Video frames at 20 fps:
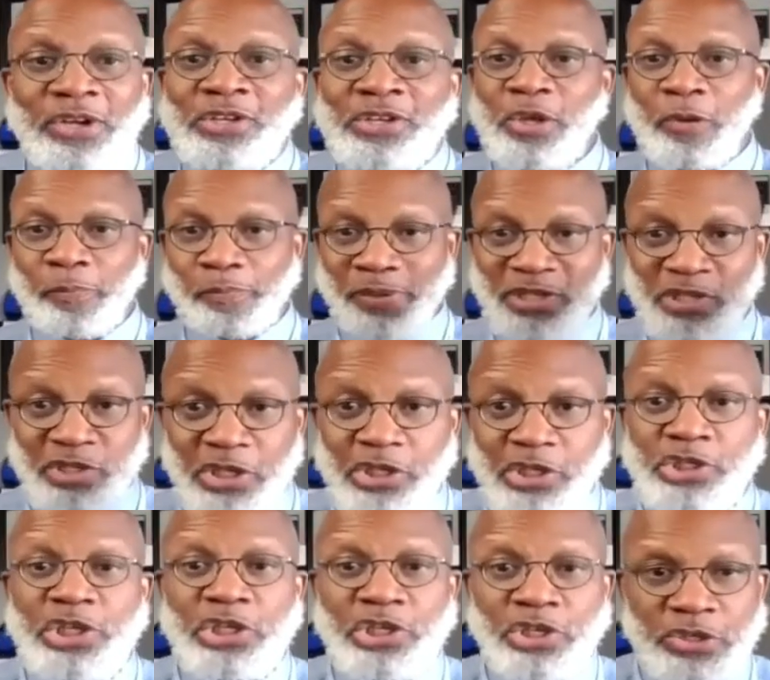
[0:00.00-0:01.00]
So
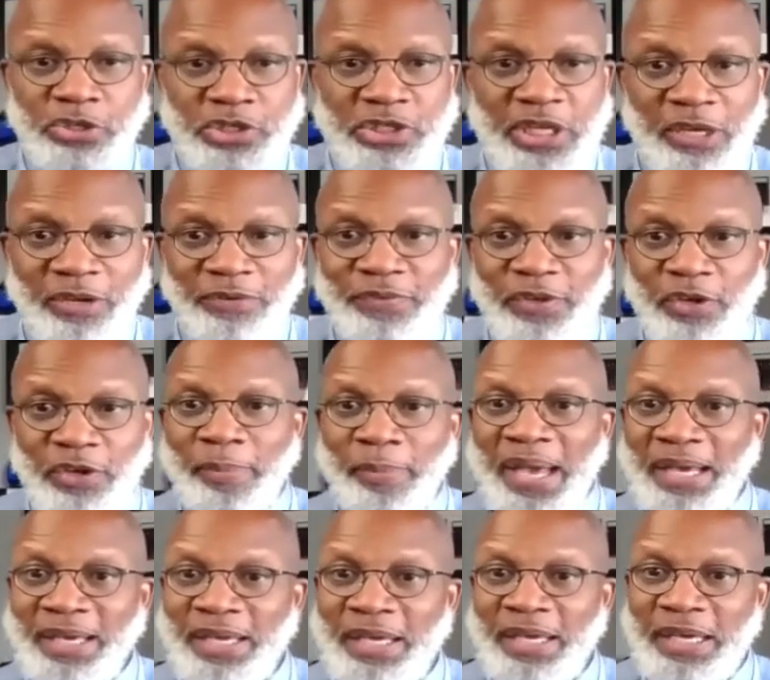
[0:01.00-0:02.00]
position yourself. Go
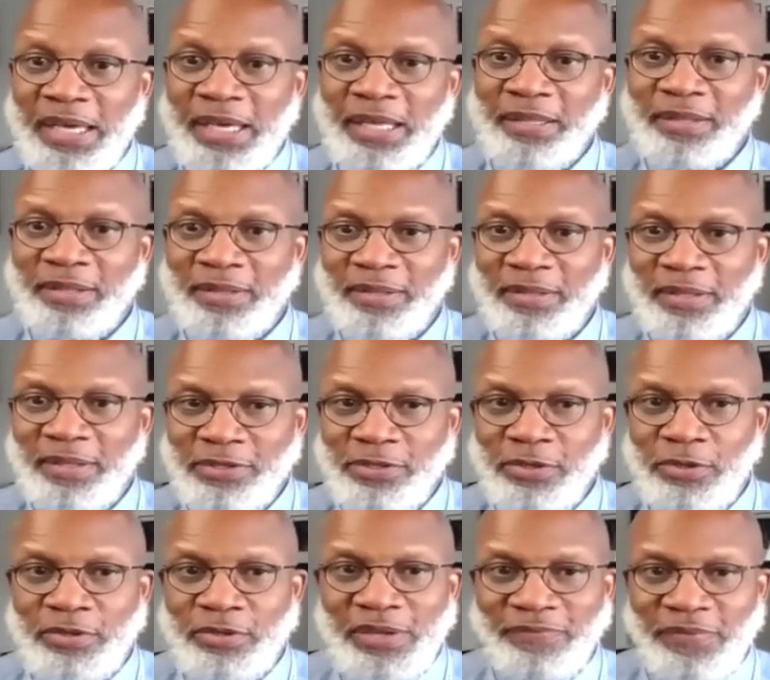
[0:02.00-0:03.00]
back and get a
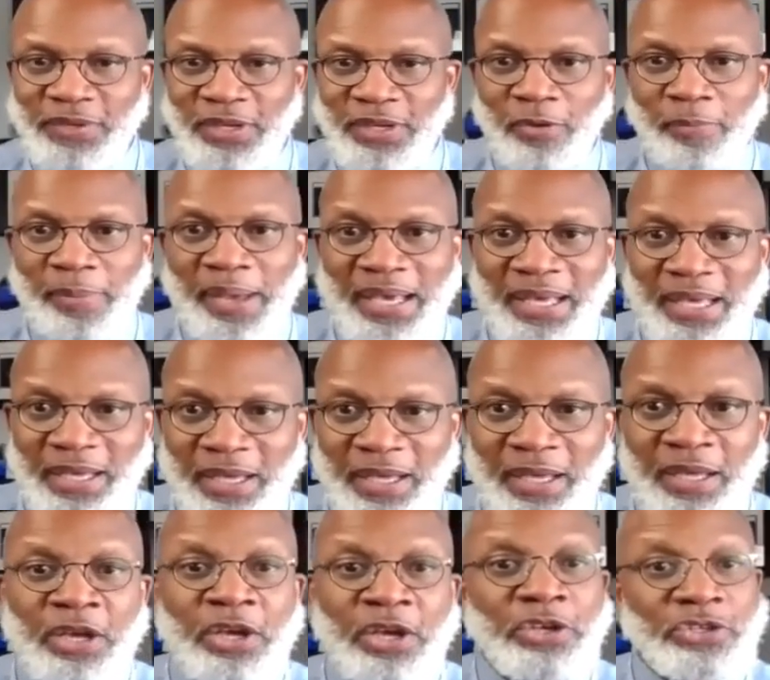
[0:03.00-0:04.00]
certificate. Go back and
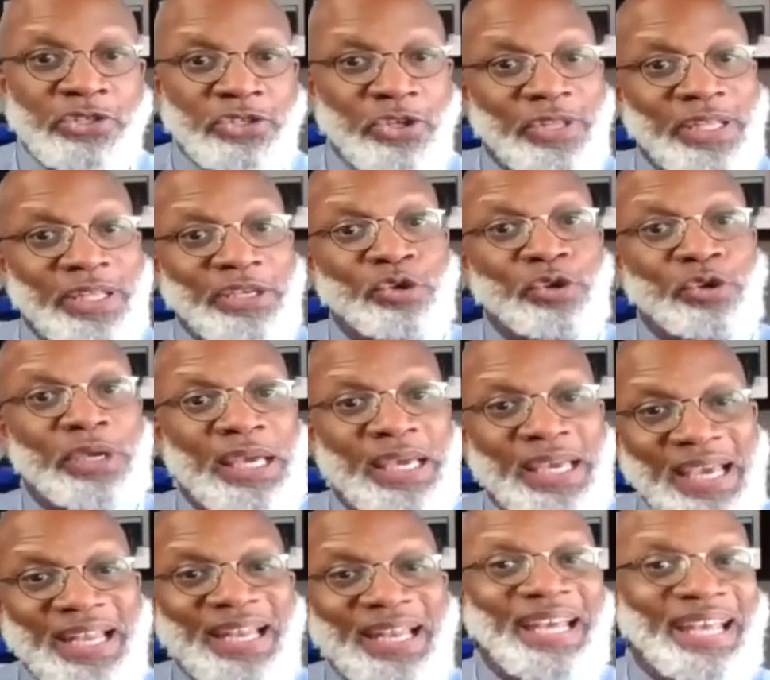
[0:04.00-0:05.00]
get so that you
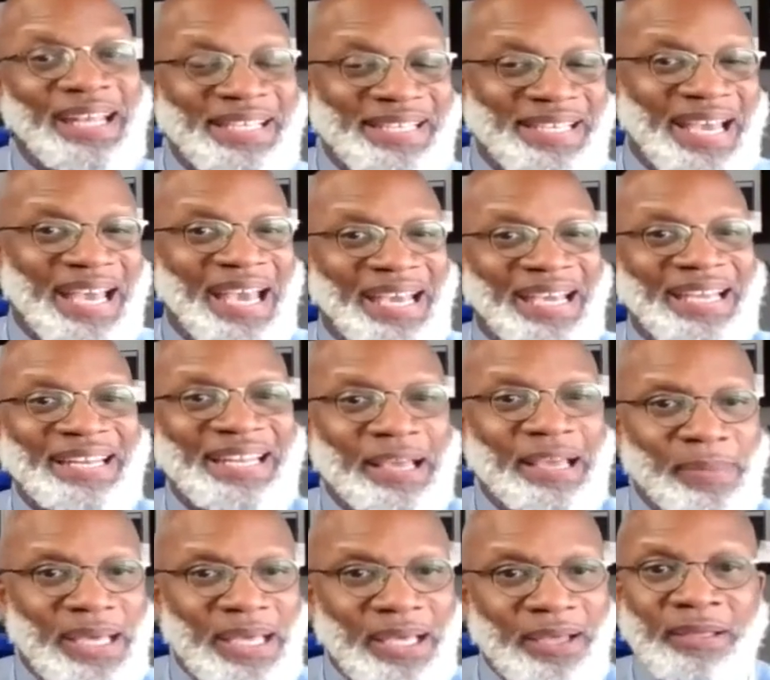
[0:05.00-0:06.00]
can get into
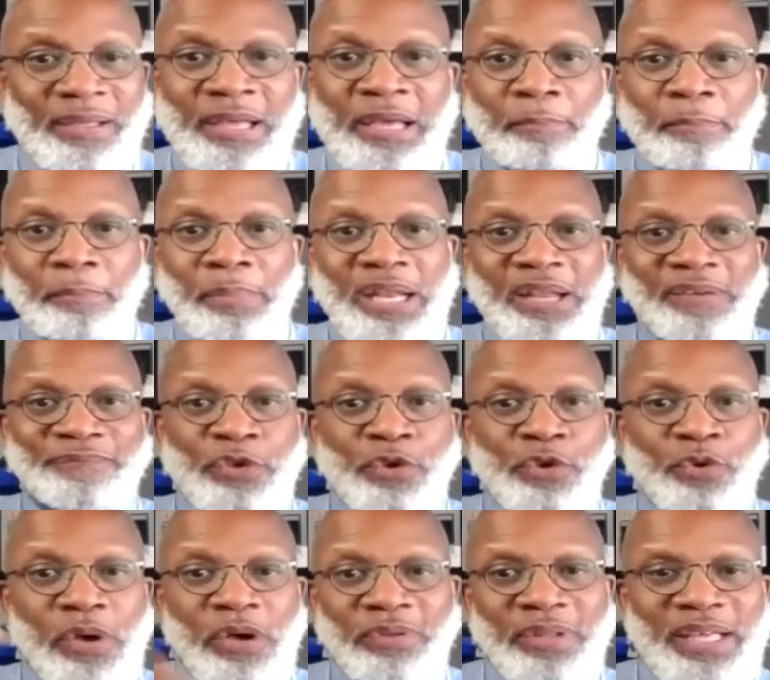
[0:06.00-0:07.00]
academia. But if
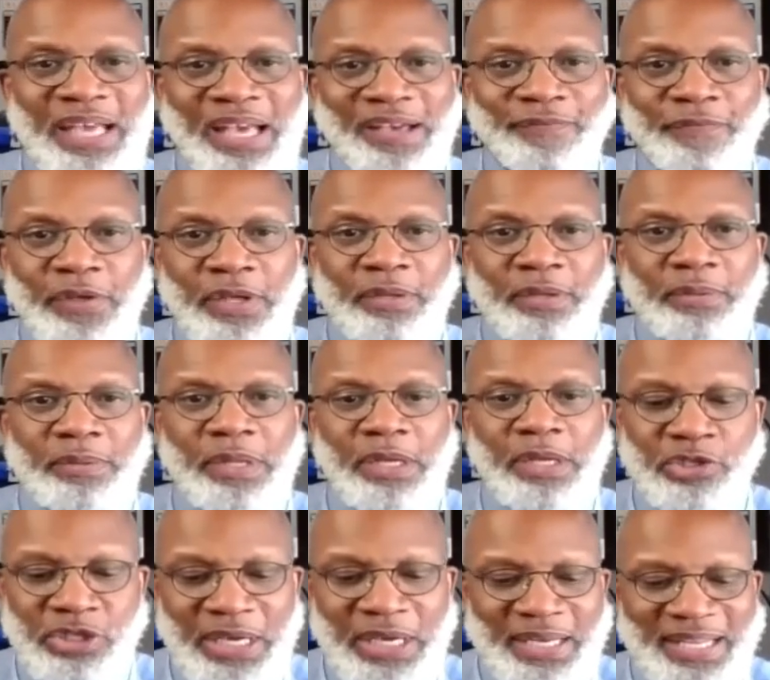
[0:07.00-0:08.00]
you only have a,
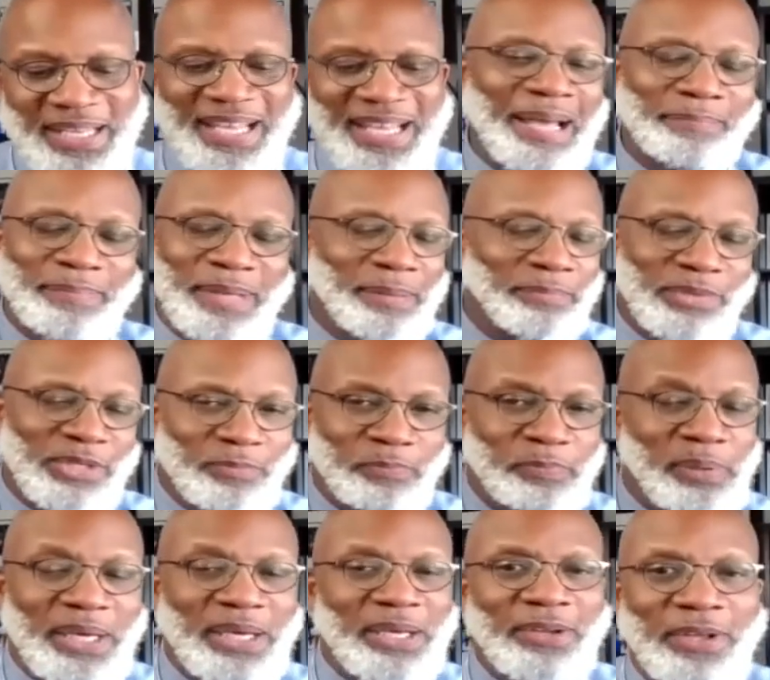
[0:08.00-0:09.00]
a JD, and I'm, I'm
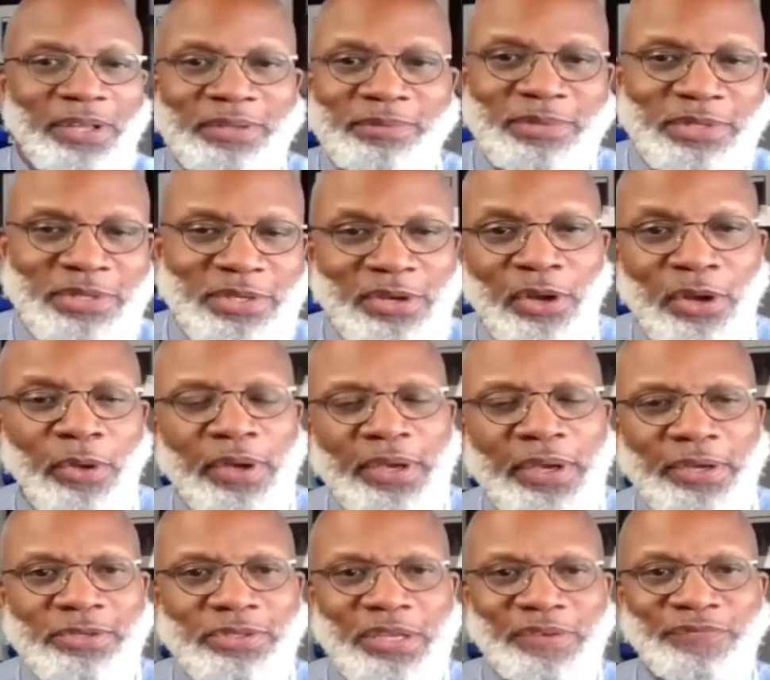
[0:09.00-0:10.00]
just picking on
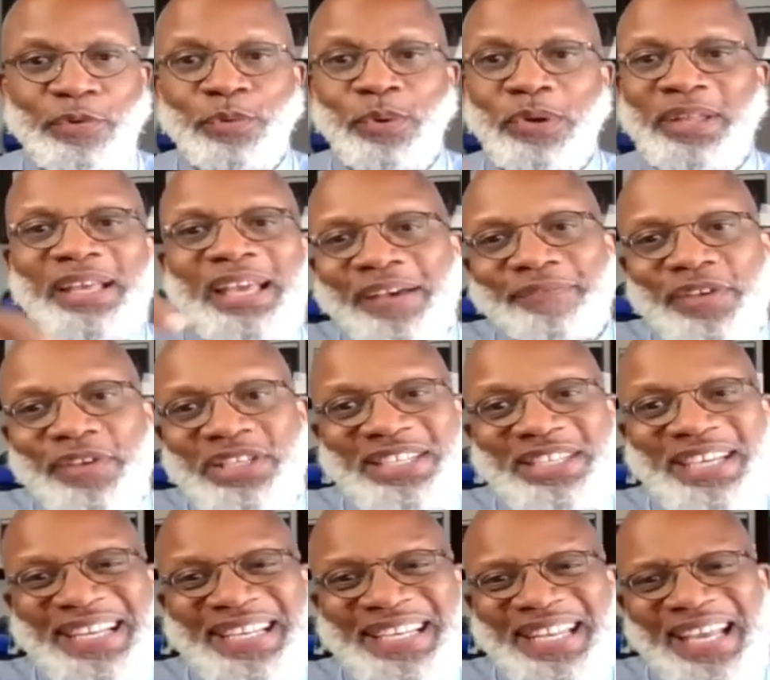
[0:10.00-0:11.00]
lawyers, if you only have a
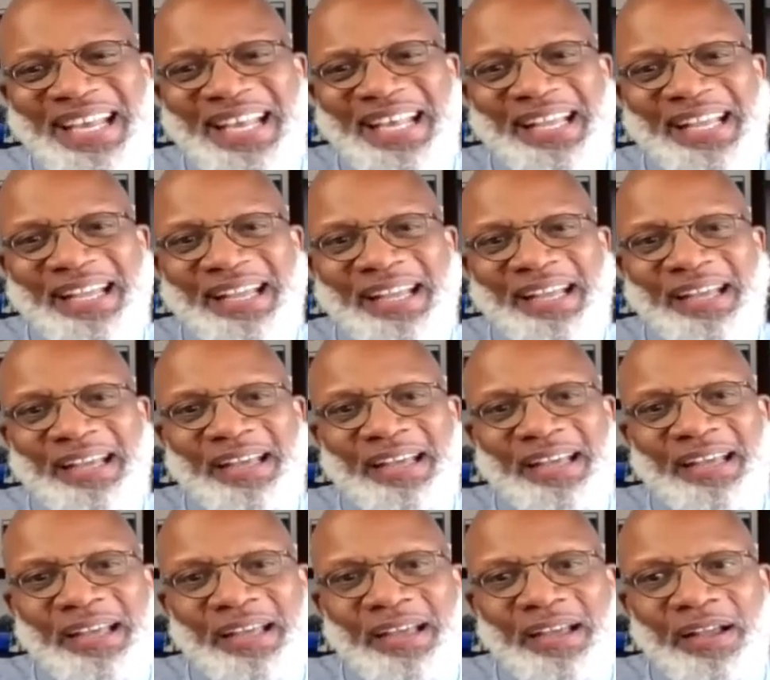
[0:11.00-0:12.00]
JD,
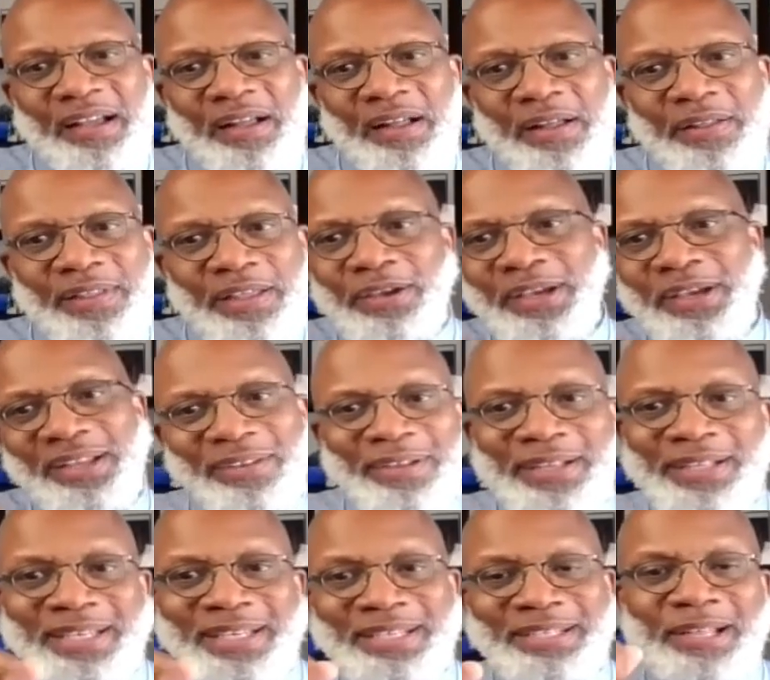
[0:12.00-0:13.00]
then you can
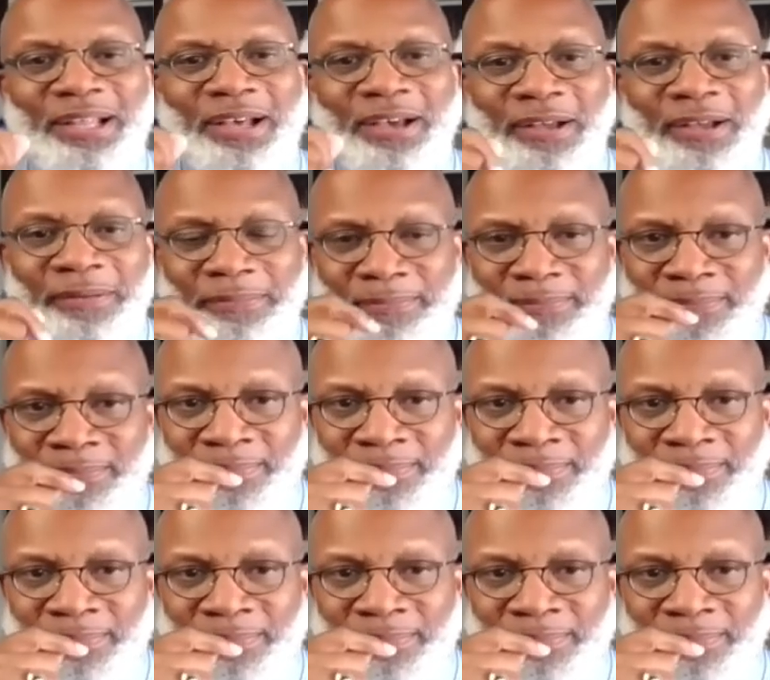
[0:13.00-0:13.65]
only teach law.